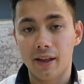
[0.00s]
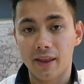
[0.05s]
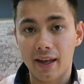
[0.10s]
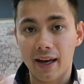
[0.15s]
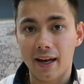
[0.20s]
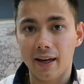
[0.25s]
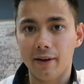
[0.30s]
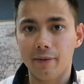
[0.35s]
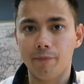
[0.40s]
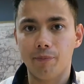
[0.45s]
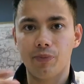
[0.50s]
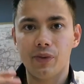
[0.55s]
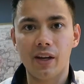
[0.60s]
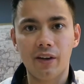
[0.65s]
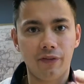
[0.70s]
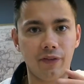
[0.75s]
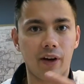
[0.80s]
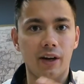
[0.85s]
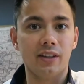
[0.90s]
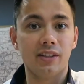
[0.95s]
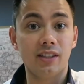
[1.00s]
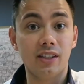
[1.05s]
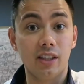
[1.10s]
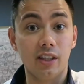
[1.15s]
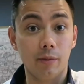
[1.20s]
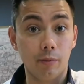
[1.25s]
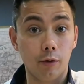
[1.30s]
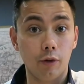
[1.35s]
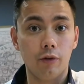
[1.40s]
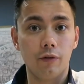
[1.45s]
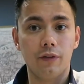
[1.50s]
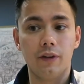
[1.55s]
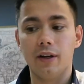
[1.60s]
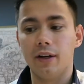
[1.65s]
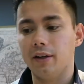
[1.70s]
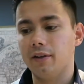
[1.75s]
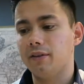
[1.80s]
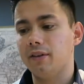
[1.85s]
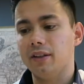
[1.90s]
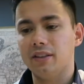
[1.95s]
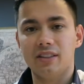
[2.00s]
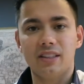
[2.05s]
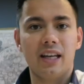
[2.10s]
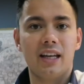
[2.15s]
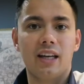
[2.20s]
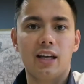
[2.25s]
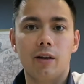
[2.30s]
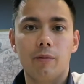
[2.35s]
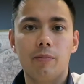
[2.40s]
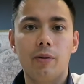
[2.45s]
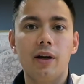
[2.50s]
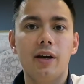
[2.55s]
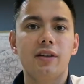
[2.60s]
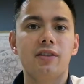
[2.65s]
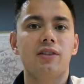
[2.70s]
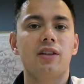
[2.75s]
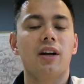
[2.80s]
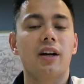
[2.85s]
And then if I see a move that's taking place,